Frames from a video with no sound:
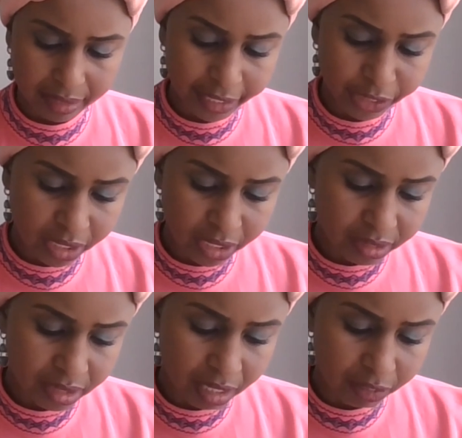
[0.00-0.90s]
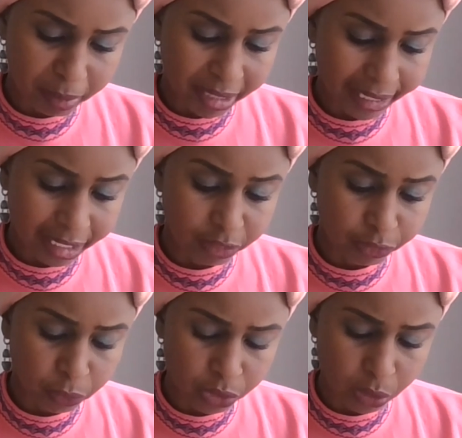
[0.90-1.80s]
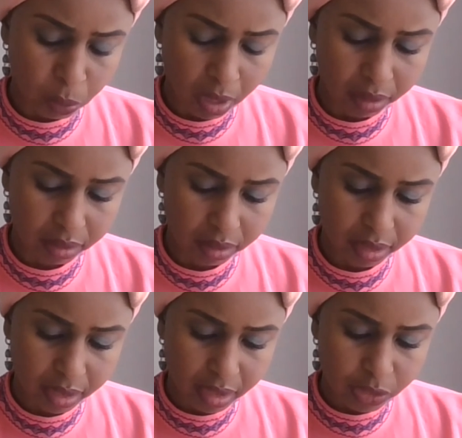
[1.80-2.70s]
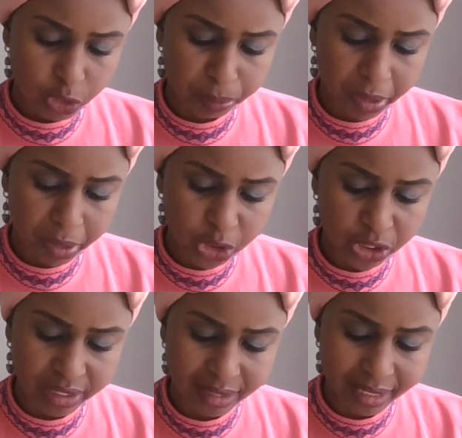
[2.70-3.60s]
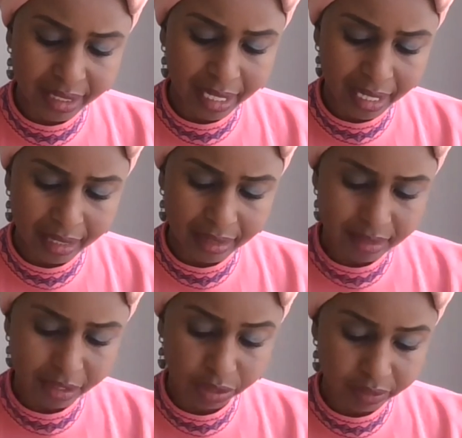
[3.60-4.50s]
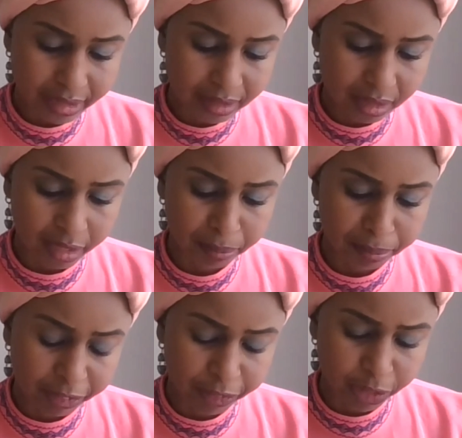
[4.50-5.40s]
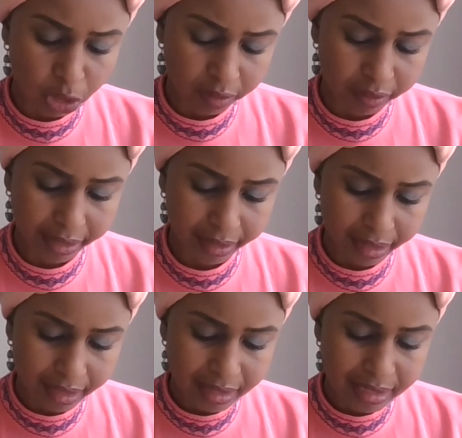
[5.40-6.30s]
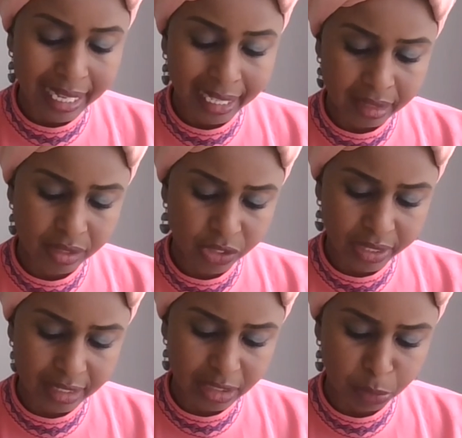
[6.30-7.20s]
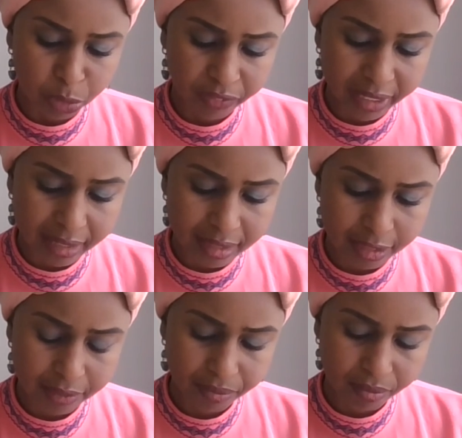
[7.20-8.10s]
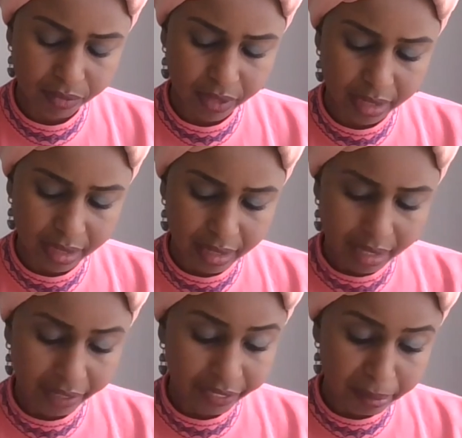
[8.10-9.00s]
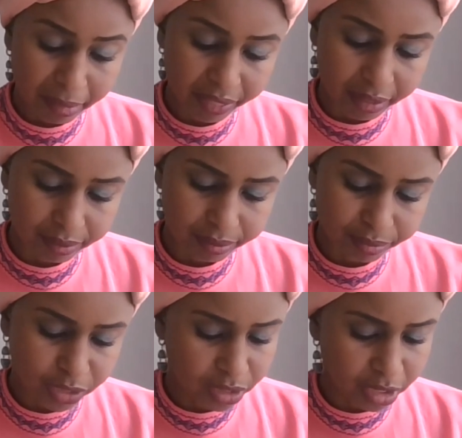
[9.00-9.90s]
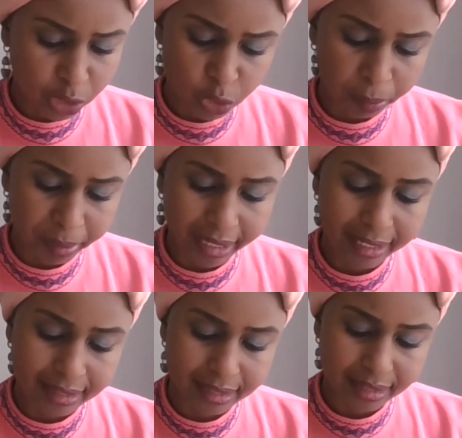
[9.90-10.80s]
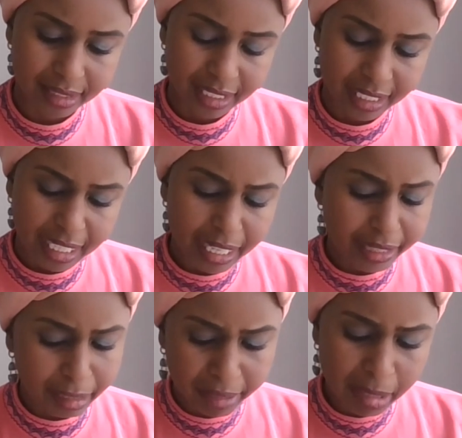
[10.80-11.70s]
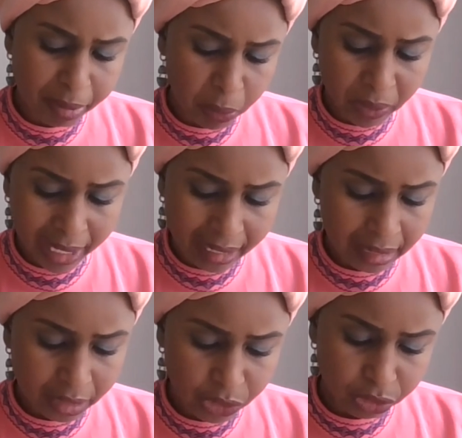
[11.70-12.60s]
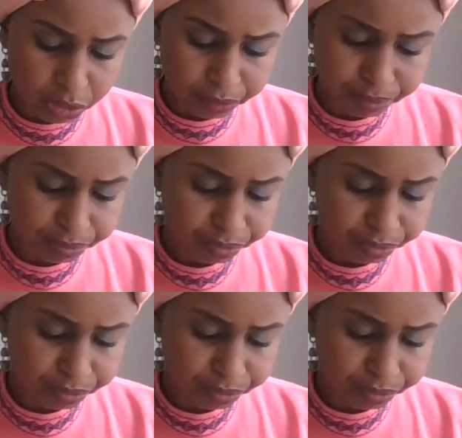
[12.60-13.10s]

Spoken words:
They had earned enough by the end of 41 to purchase a second-hand 3-ton Bedford lorry to add to their small fleet. And their mother started dropping hints that maybe it would add a little